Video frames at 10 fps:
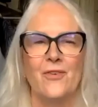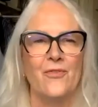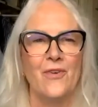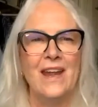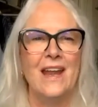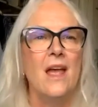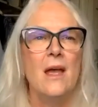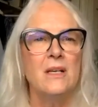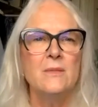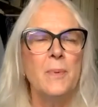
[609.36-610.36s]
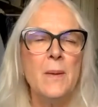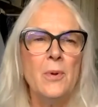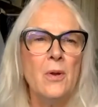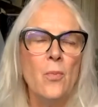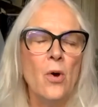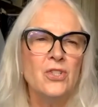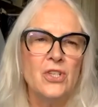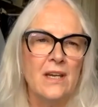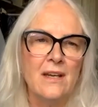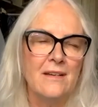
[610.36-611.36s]
great, because people are
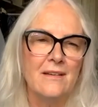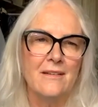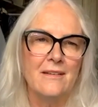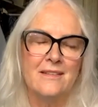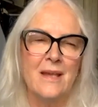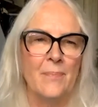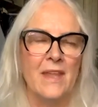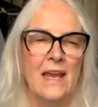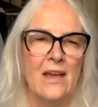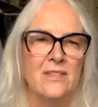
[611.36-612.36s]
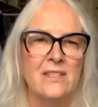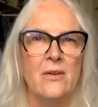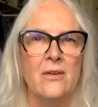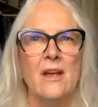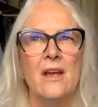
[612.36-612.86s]
watching something else, so